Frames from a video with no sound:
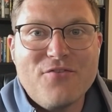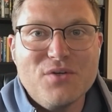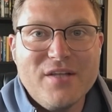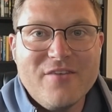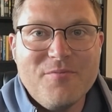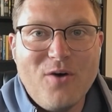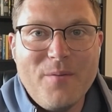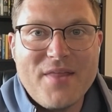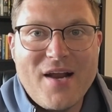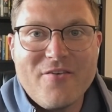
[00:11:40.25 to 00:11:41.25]
of relief
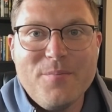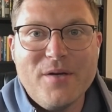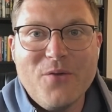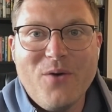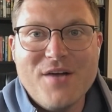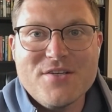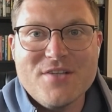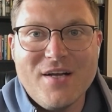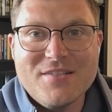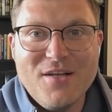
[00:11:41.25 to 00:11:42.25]
moment that everybody watches
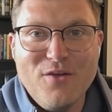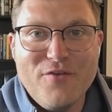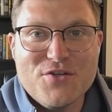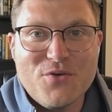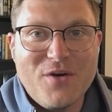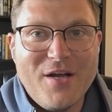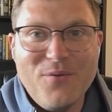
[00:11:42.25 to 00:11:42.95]
on television, right?